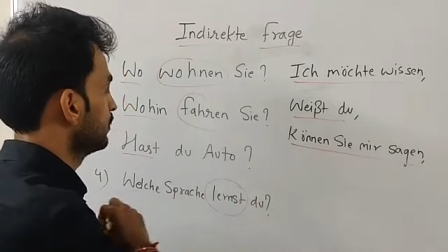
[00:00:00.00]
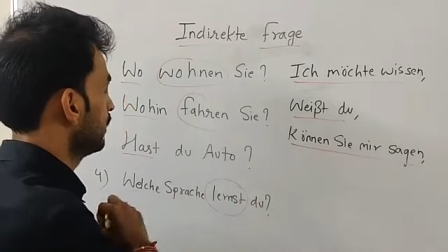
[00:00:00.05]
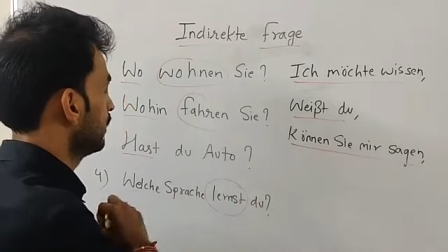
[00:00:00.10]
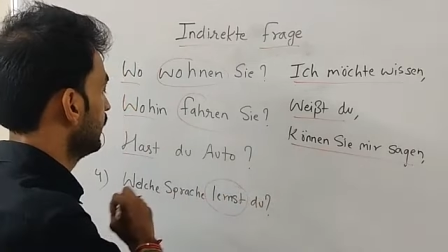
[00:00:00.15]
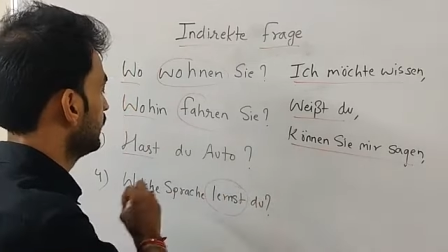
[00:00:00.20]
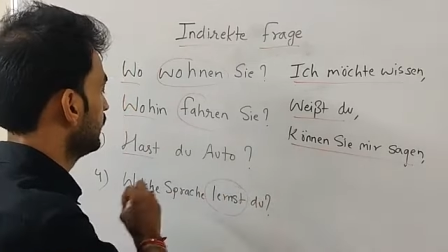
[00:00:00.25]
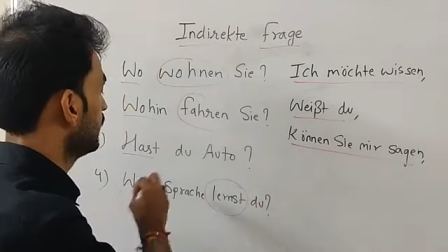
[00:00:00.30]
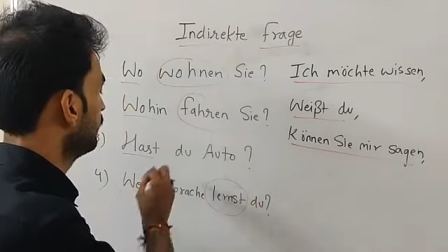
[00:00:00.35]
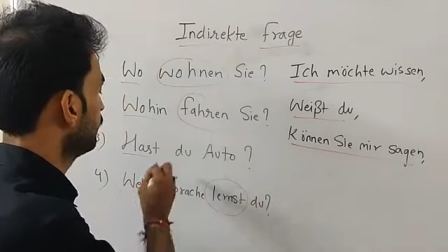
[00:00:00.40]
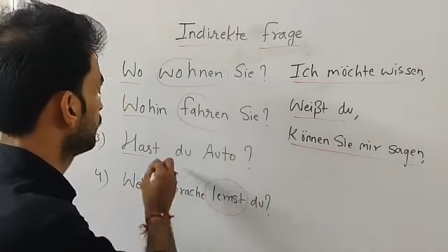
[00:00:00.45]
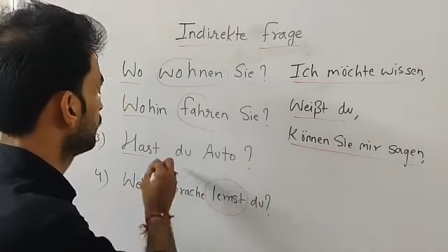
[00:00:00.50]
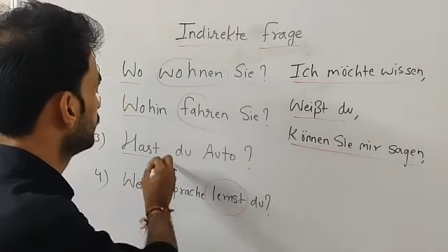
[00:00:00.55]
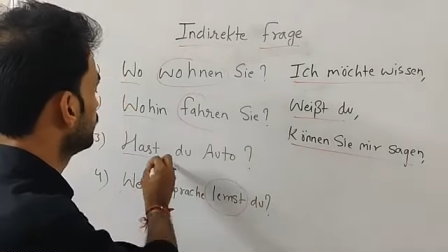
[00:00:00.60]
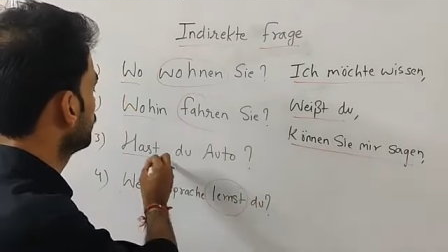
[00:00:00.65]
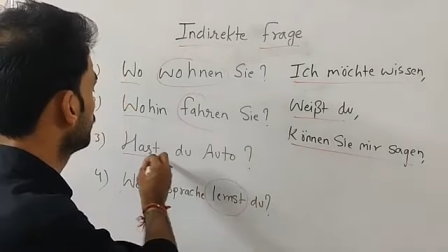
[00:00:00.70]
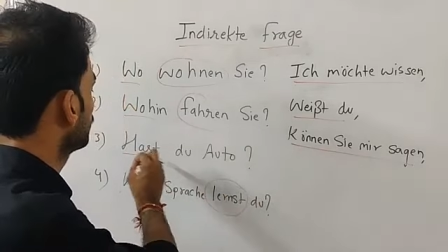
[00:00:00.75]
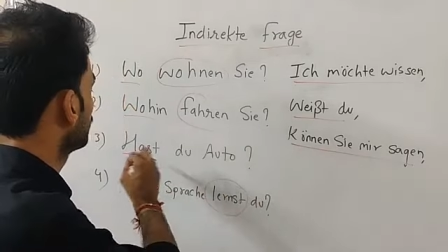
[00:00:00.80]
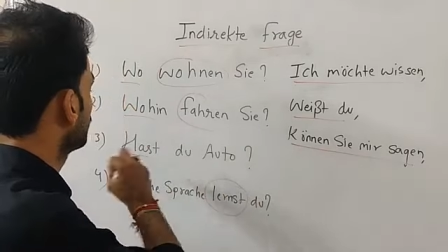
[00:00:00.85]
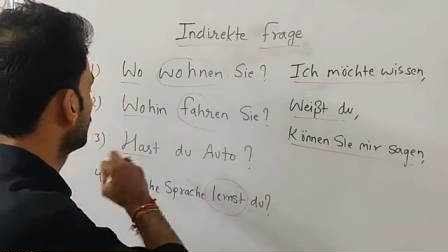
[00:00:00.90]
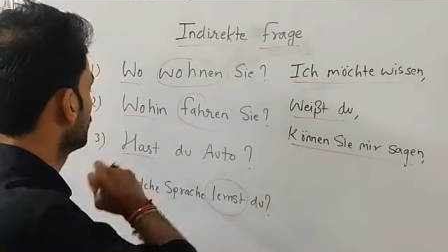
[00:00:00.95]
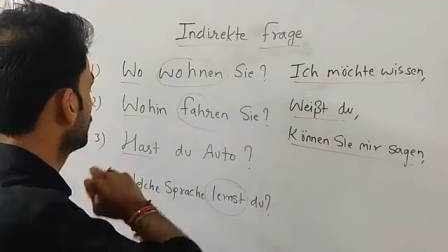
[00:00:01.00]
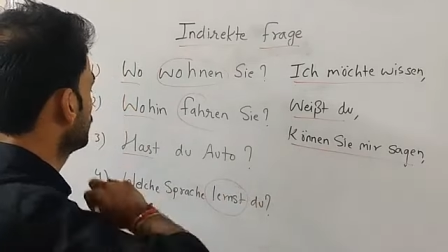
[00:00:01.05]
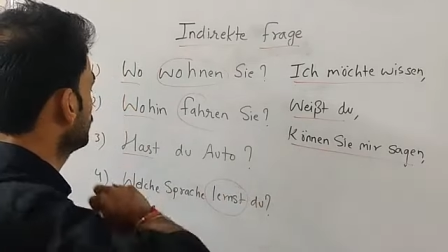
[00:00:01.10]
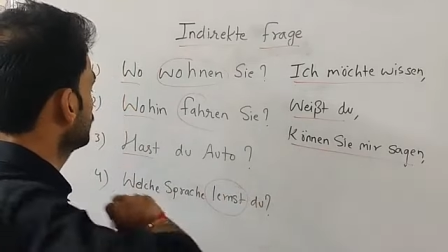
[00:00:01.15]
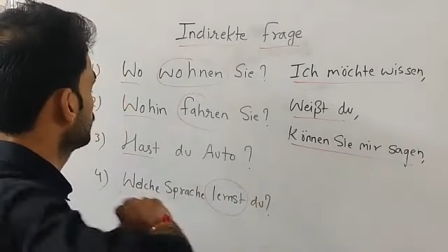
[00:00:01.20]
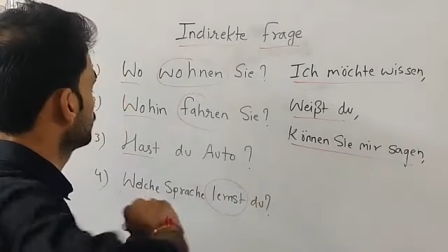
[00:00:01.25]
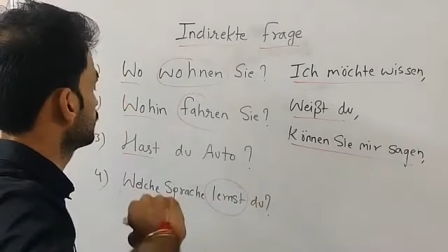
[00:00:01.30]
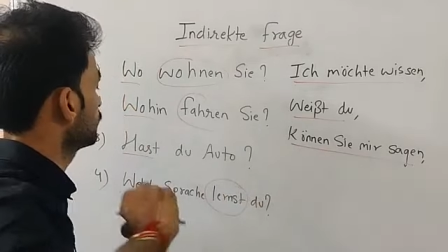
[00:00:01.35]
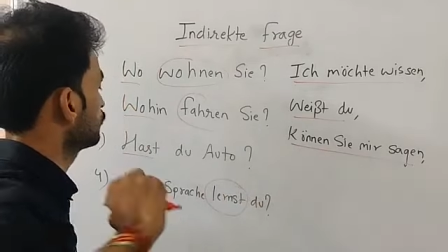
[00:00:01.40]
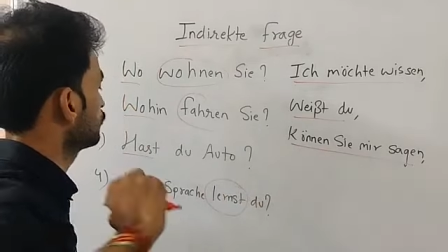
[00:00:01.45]
I left this
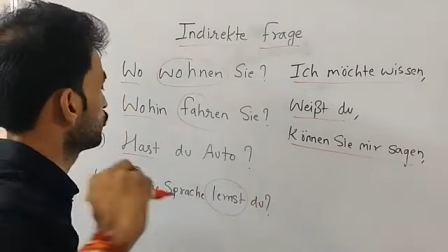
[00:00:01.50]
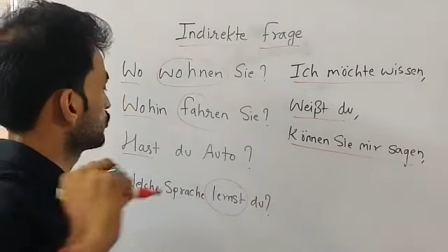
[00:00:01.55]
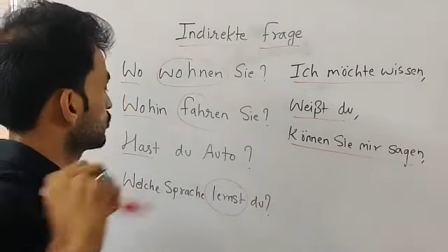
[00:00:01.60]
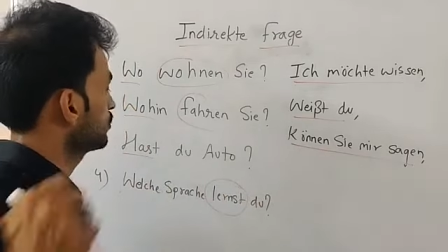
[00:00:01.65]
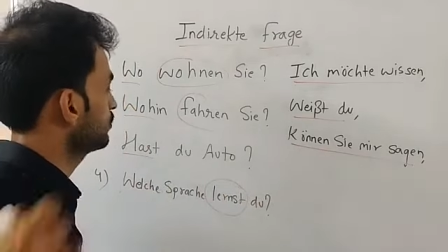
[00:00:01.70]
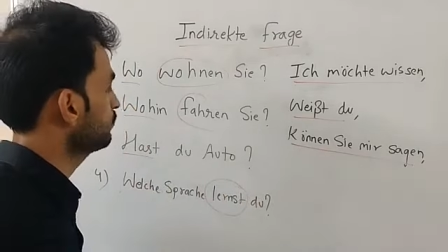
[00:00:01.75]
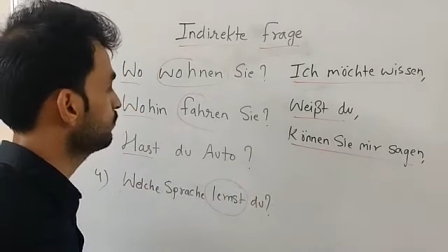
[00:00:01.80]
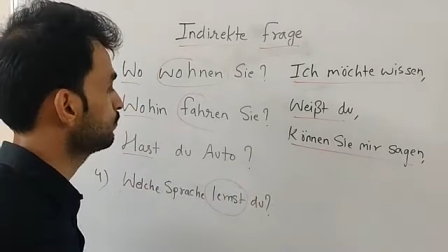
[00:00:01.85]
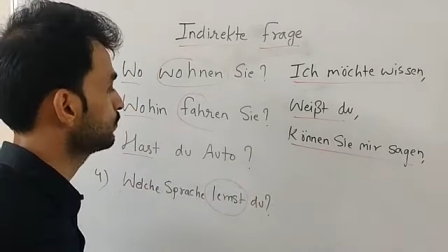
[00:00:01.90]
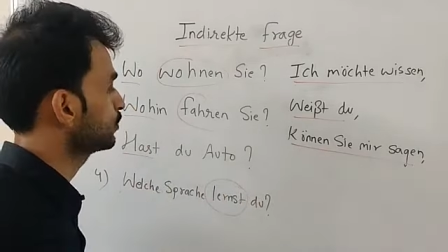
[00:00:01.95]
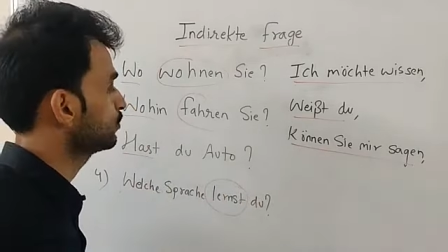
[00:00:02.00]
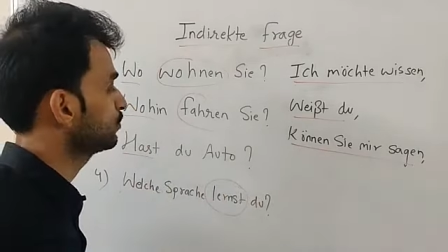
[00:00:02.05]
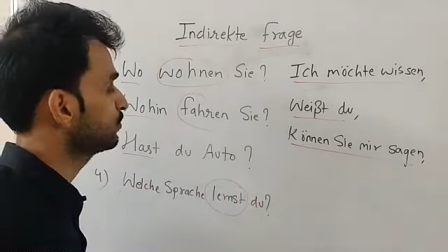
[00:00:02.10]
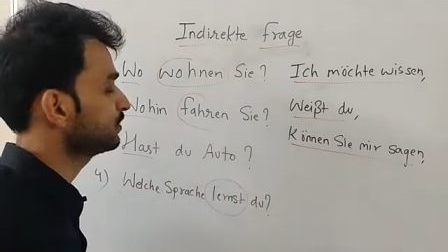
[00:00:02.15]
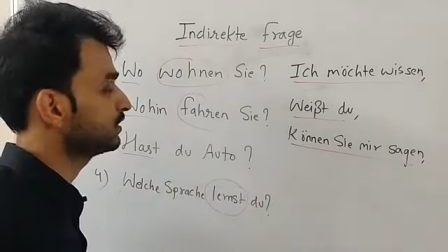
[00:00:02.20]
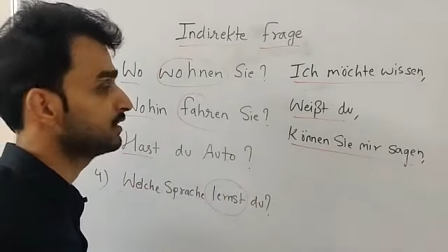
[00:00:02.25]
third question because